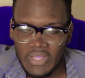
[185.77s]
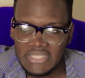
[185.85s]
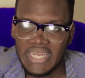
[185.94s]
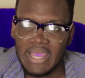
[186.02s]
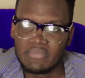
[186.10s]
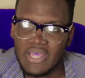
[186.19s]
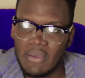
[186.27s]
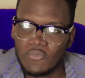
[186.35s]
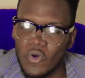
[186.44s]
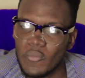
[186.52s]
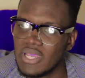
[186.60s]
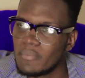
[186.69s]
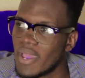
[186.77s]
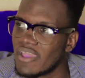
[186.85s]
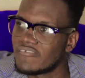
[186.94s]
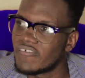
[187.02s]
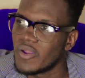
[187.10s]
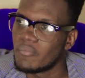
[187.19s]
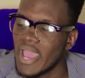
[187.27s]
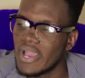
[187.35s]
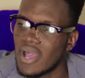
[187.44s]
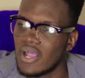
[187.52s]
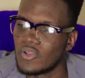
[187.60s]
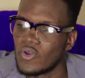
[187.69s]
So them time now, I link my friend
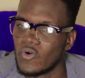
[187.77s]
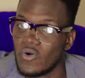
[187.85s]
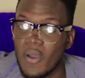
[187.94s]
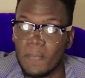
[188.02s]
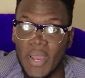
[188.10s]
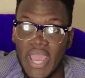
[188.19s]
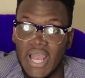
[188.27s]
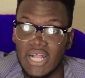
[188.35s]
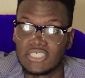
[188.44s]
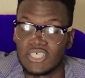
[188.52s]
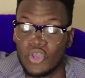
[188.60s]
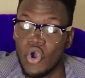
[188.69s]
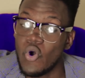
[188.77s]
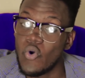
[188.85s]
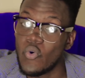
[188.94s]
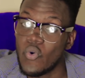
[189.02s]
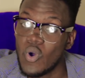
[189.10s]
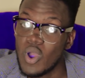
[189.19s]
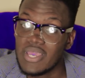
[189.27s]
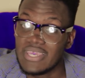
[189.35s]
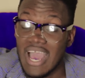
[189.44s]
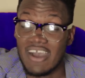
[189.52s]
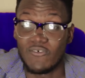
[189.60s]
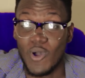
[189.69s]
Michael now. Michael say, yo,
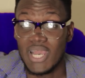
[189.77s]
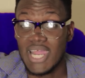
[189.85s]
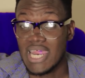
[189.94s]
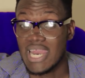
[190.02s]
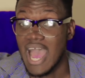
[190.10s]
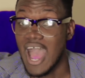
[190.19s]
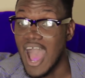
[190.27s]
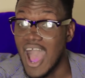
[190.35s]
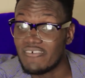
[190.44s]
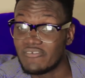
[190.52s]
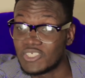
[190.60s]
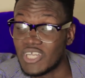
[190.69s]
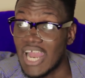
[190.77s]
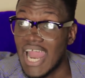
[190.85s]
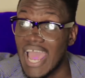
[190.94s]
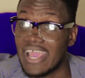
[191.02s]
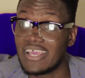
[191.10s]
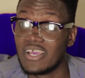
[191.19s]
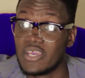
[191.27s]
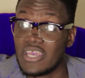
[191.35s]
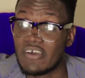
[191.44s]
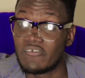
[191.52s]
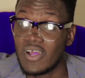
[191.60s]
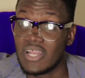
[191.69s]
you have one lady in an Africa lie.
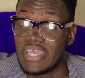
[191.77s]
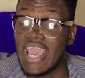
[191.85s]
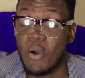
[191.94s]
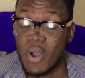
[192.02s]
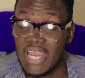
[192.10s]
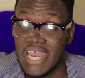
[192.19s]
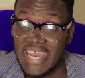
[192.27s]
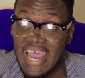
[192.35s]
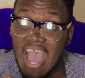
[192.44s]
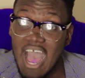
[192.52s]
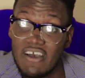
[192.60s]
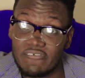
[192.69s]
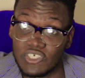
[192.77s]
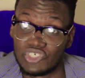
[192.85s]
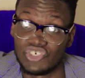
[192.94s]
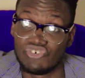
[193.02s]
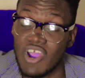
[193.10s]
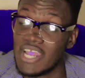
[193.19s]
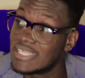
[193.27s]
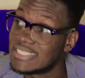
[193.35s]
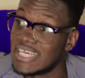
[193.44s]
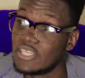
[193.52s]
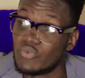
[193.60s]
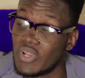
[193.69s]
You have one lady in an Africa tree, right at
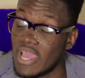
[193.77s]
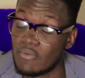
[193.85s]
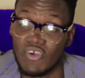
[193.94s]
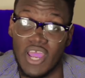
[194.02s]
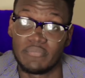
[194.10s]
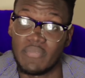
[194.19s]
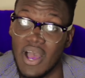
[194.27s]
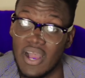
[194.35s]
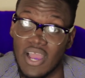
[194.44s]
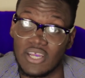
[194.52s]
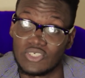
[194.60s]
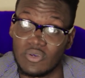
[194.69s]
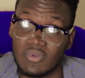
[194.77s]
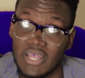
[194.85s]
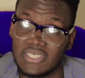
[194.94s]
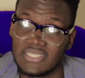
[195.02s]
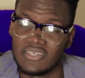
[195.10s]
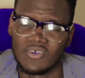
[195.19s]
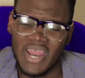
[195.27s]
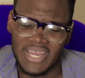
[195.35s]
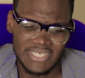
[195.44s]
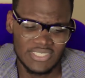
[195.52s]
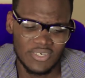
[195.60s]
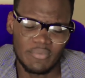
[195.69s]
St. William Grand Park or something. I just said, no one
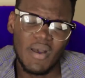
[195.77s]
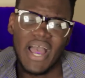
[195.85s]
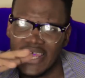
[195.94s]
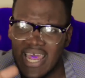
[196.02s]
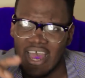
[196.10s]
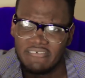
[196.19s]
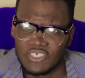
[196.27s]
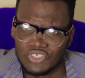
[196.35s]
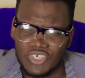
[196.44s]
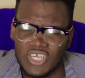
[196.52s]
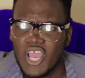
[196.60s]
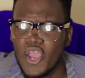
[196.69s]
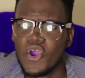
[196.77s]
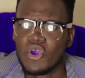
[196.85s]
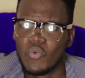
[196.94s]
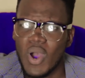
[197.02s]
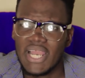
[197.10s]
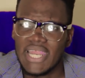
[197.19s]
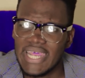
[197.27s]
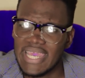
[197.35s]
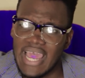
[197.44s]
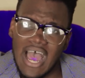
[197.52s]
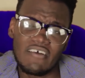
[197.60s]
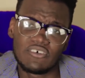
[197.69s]
of this, so the park in an Africa tree. One lady
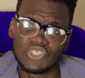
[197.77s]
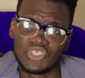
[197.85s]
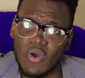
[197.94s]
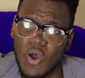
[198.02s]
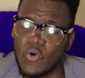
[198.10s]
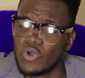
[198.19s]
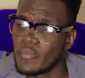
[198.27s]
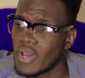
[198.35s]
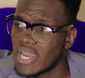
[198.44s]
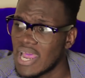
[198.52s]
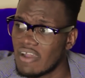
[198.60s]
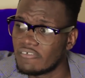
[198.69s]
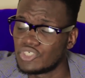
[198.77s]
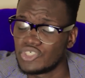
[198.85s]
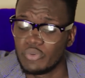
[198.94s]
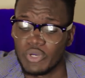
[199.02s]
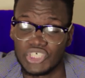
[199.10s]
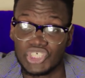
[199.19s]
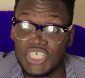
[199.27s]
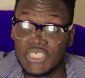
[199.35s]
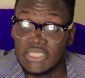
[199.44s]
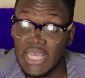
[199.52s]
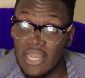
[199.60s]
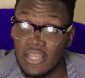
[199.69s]
in an Africa tree, one old man in an Africa tree, where she
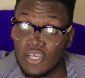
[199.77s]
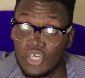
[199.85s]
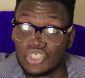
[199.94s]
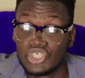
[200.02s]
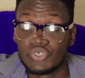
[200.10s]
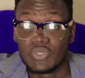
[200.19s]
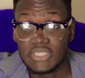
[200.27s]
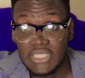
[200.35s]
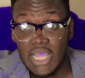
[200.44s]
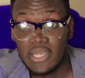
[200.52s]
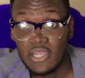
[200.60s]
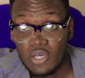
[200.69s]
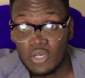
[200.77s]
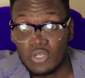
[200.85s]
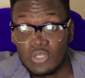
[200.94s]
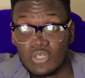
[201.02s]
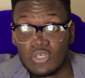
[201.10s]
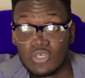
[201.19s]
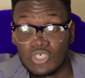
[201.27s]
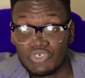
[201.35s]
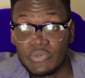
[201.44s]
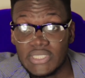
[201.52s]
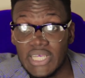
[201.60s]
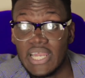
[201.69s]
would sell
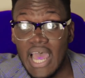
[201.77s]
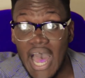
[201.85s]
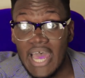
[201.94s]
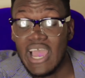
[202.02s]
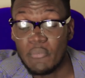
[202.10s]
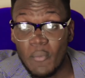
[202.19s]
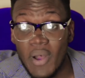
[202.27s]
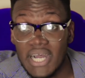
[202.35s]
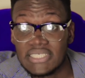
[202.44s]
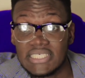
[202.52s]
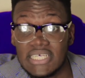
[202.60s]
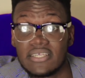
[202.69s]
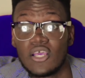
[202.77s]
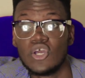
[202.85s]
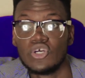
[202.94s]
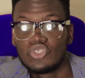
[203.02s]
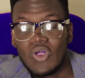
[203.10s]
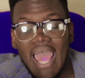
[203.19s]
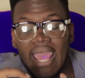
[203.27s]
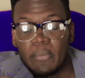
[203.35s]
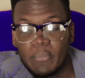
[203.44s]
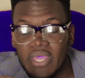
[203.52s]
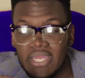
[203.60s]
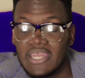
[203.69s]
the hard copy magazine to like the
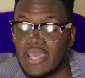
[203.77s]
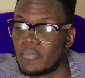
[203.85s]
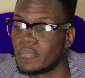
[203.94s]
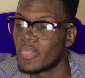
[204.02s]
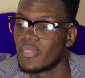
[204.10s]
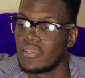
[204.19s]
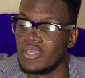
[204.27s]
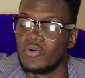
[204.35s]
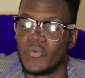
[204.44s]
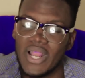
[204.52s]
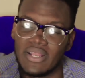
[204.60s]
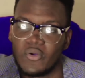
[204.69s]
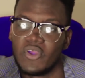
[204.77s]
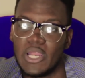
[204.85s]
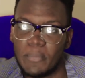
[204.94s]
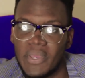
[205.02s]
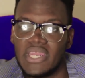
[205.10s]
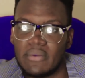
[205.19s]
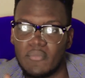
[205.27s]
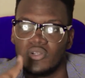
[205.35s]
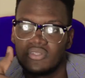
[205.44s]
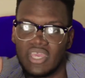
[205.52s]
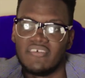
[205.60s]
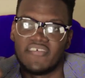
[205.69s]
pitney them. Well, not really pitney,
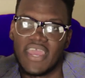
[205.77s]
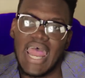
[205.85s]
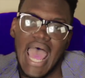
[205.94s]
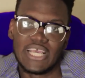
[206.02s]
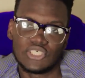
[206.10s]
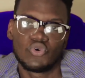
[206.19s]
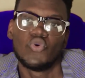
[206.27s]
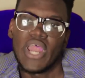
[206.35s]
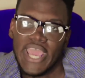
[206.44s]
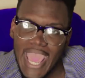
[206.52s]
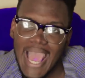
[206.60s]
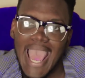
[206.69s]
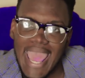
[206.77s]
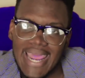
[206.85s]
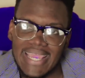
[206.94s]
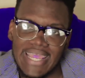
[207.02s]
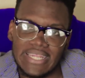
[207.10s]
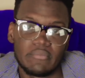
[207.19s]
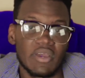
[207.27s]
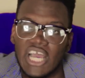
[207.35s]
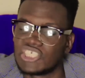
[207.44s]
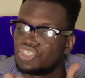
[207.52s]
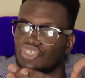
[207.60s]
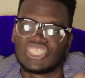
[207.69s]
but if you're in high school, you can kind of get it
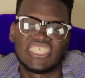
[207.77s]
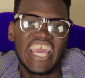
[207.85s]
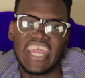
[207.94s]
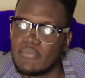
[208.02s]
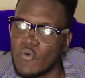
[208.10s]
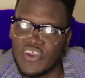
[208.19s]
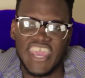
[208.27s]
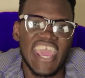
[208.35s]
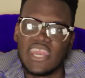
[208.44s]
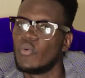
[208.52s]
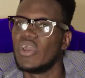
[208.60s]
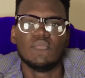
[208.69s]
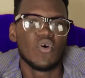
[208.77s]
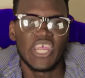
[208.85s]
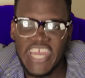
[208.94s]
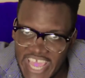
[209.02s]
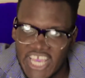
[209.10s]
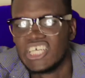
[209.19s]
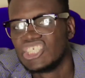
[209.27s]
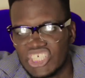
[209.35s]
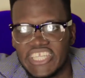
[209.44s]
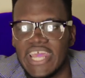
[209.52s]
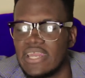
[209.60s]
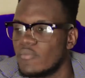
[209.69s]
because she just take the money. Anyway, the money there, she
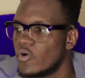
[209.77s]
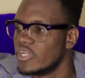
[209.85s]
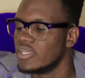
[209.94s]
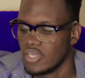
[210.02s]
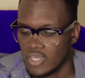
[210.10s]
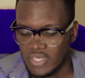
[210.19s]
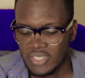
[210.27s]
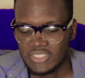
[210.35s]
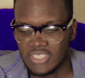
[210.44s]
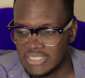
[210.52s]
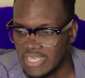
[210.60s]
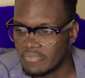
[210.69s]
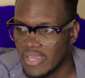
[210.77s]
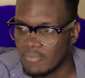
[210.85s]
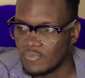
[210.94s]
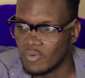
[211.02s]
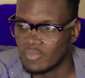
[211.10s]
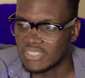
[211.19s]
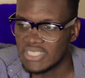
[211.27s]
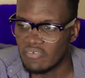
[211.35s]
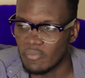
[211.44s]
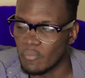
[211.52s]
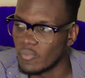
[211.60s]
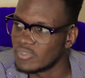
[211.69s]
take the money. So same time now, I save
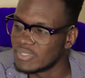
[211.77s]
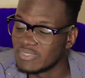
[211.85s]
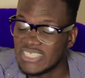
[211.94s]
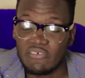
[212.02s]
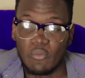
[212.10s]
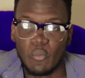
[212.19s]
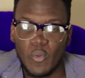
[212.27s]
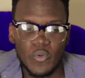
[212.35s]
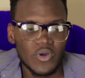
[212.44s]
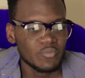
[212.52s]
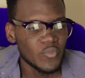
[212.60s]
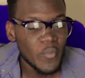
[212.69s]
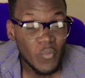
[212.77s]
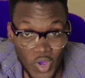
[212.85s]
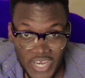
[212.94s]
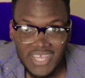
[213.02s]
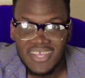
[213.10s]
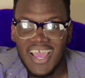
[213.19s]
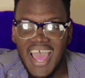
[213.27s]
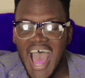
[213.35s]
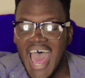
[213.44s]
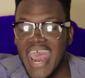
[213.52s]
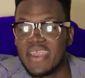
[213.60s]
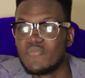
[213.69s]
up my money,
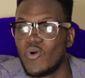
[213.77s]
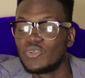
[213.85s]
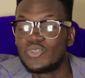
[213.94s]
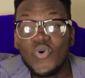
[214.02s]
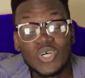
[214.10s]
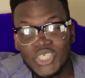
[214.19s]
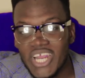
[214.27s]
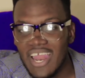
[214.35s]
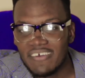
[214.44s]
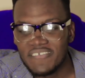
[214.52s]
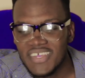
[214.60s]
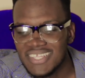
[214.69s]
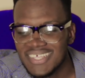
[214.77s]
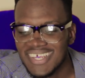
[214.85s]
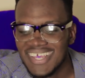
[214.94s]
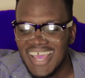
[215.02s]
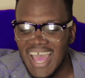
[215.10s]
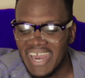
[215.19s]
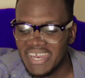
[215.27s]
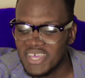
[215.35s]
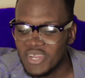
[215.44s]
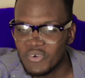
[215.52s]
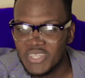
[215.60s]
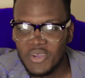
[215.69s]
and I did about $200 feet. And
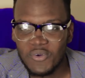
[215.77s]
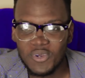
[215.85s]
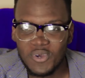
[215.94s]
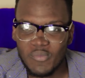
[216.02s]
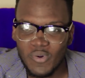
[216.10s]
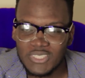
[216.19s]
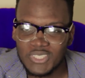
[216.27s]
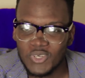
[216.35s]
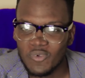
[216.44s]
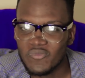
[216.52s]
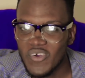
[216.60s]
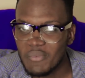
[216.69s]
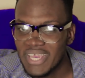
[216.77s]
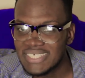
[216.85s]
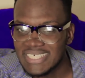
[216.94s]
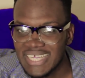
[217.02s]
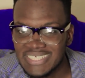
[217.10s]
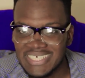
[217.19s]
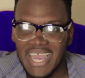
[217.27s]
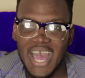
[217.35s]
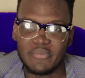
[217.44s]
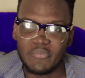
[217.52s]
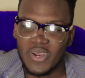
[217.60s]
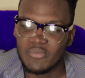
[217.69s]
then they would take a little bus, jump from Excelsior,
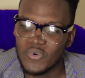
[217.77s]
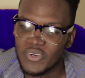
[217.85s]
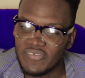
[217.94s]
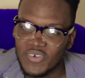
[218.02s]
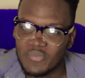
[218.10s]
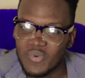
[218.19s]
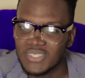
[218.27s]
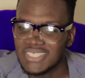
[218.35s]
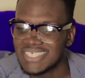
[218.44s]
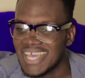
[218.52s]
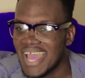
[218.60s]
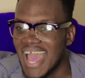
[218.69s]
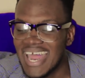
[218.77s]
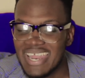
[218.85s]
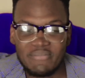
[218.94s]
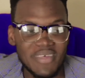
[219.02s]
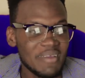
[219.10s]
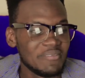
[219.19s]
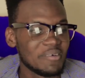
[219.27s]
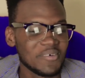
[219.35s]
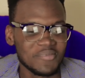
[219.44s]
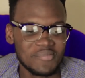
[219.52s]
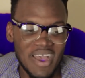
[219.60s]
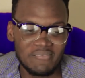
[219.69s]
gone on the Mountain View bus, and them time they
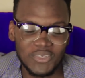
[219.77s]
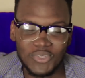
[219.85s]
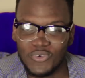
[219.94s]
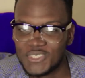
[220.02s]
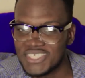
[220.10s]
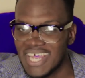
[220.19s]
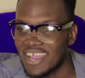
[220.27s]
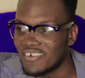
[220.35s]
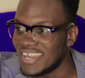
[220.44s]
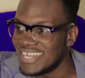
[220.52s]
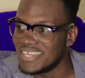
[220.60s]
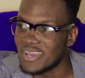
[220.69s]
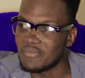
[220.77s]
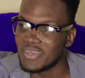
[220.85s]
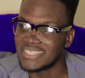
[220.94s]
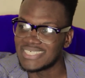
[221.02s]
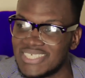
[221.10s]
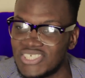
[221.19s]
have the $200 ready, I say,